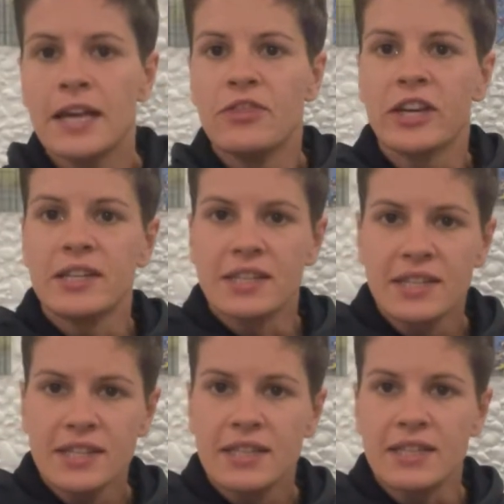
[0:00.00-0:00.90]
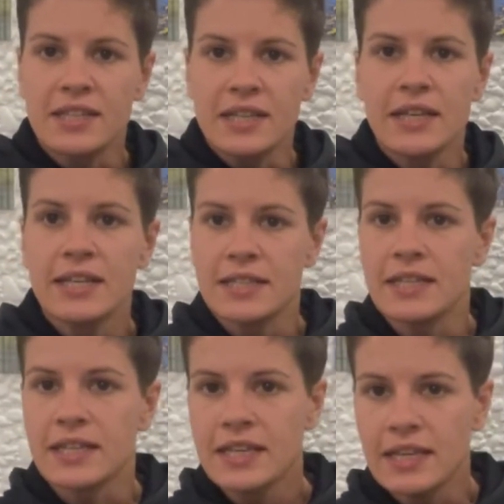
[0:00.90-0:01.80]
The consistency is the
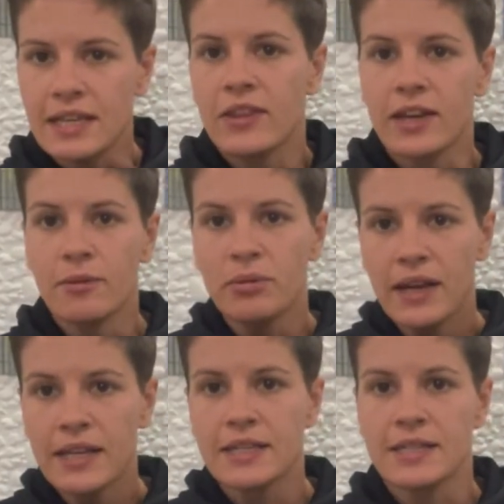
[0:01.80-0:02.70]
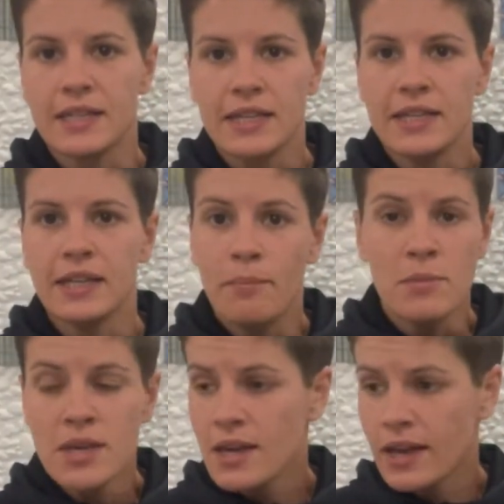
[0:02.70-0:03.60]
key. The compliance is the key.
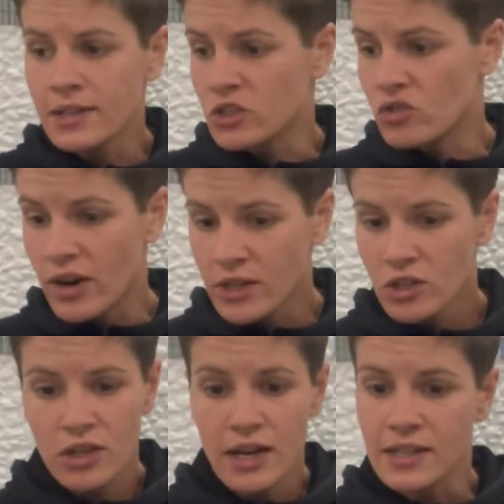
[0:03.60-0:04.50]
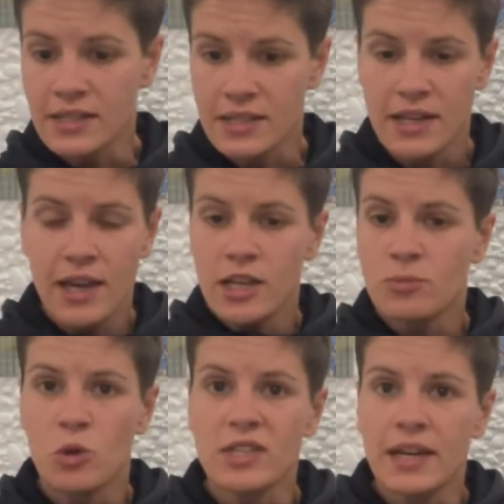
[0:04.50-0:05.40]
Me as director, as
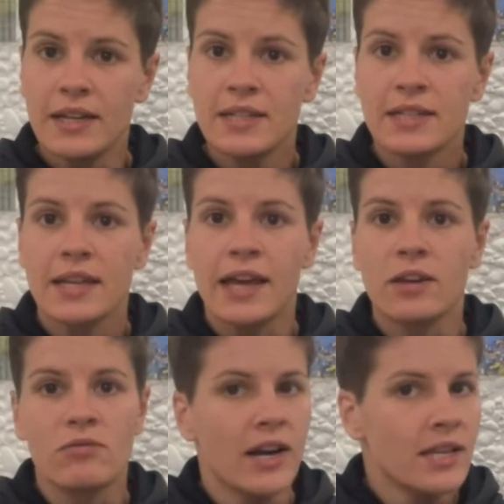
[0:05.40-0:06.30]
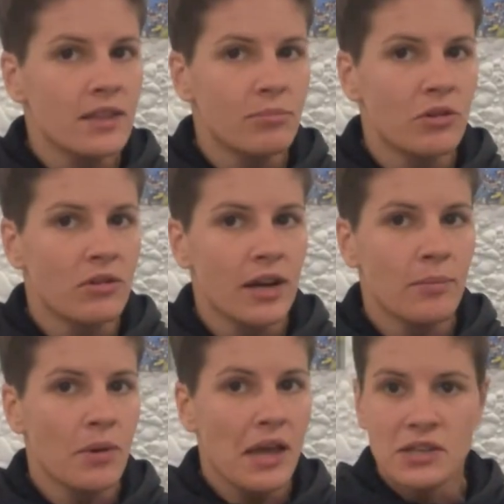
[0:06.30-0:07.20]
sports scientist, I can write the
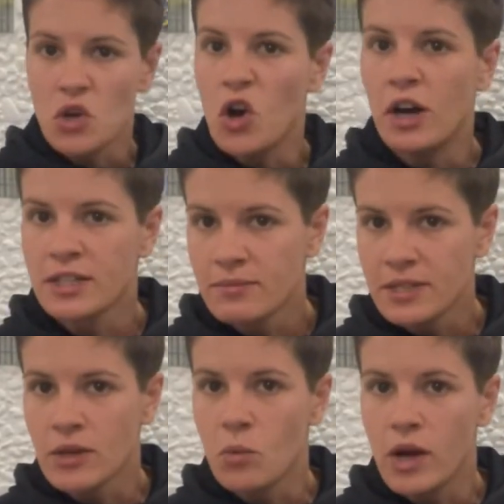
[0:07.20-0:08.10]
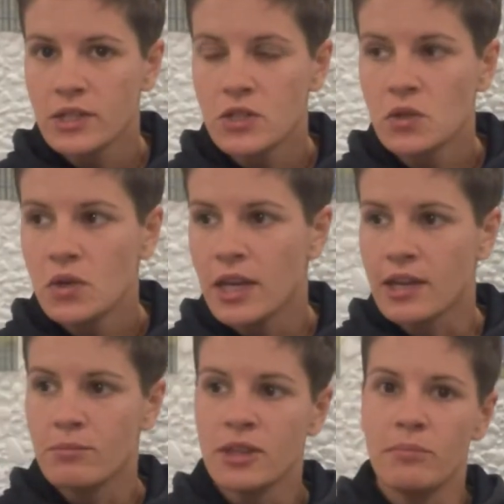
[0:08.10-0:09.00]
program as awesome as I want to. It
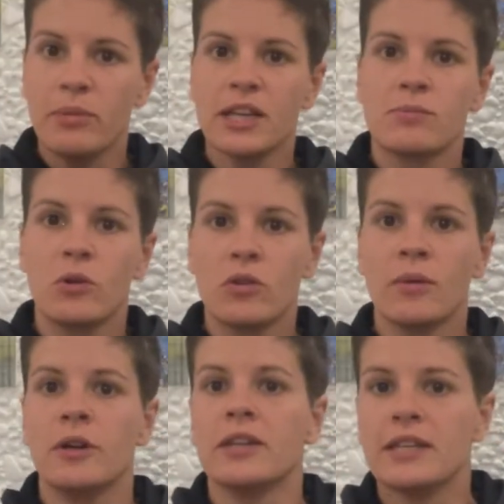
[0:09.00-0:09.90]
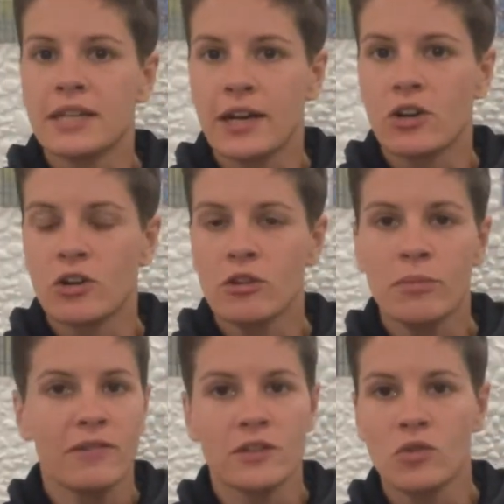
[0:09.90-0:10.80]
can be the best program on the entire earth, but
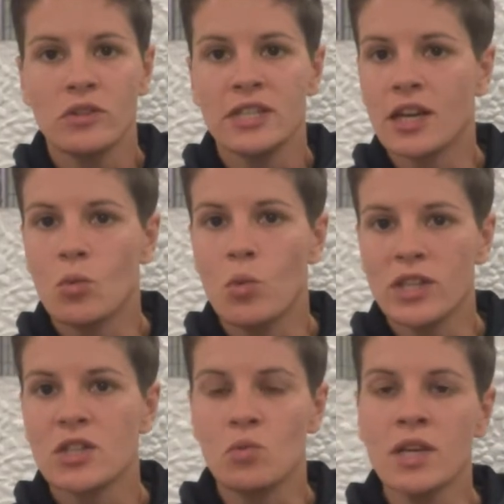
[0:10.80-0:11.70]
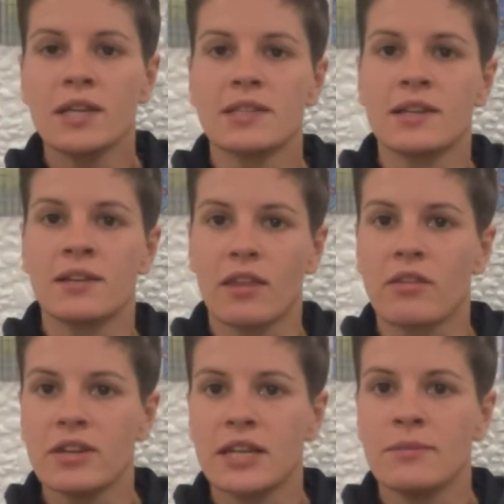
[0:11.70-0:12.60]
if it's only done once a week instead of the
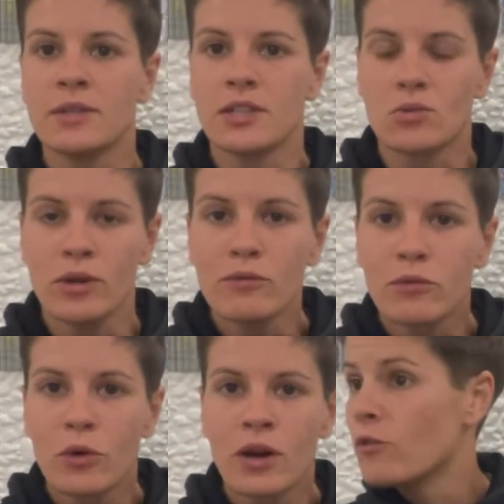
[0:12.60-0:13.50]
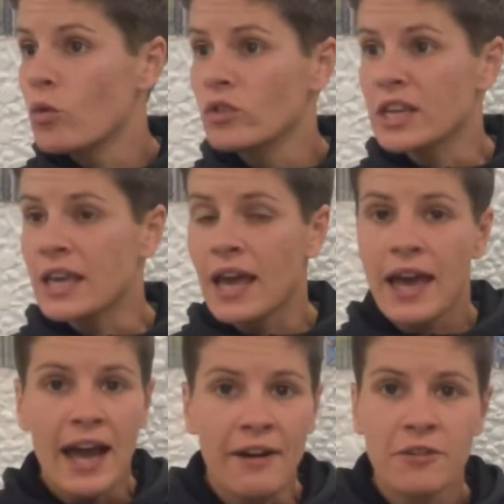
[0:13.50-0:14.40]
3 times that it's written for, only
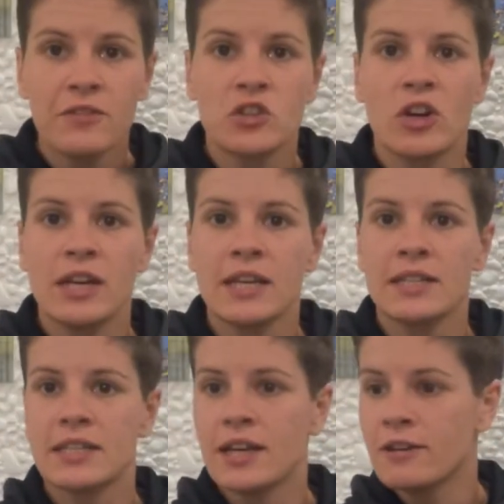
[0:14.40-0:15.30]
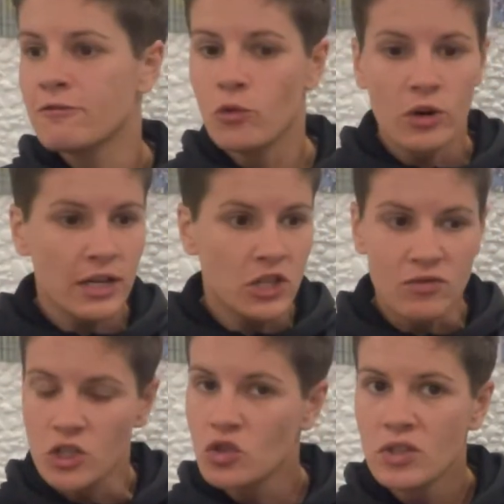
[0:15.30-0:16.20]
half of the training is done for each of
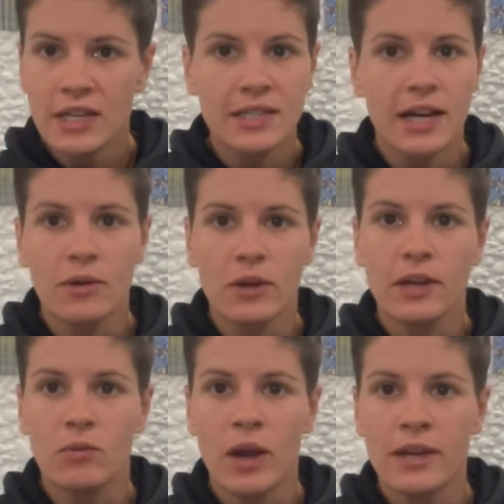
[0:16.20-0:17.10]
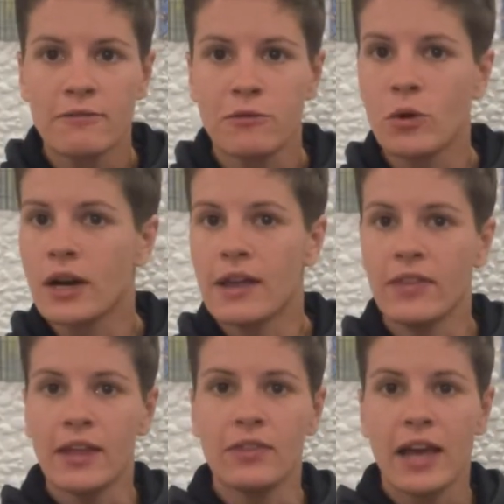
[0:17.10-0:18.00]
the 2 days that I write it for, and
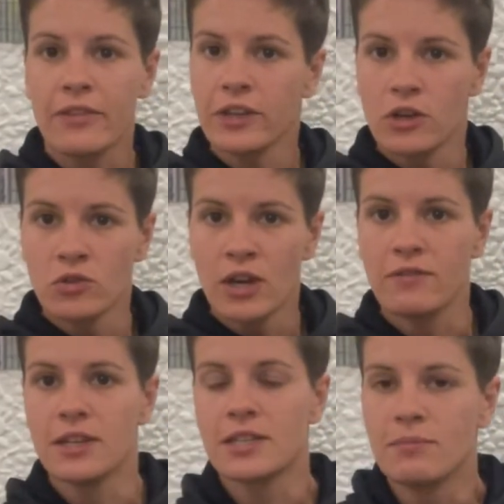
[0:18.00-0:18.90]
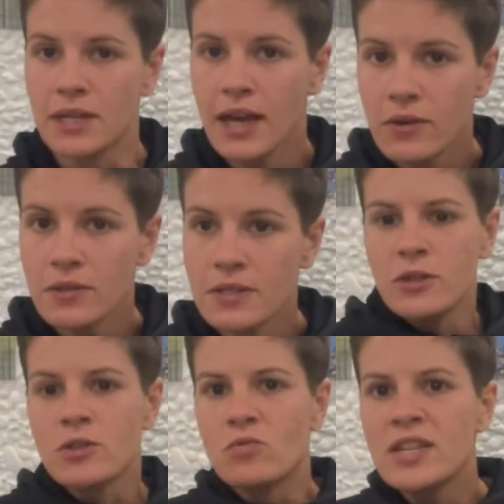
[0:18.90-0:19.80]
then the athlete goes off and does something else.
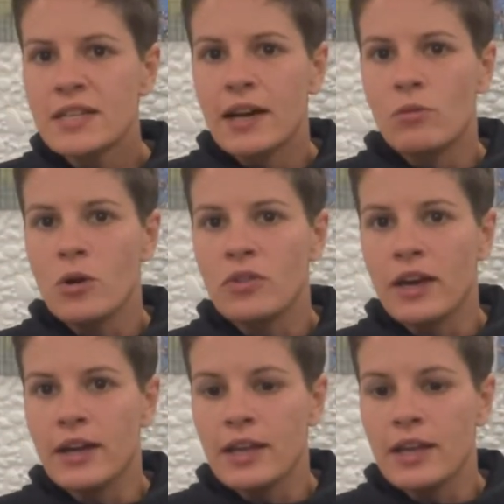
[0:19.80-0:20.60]
There's a reason I wrote that.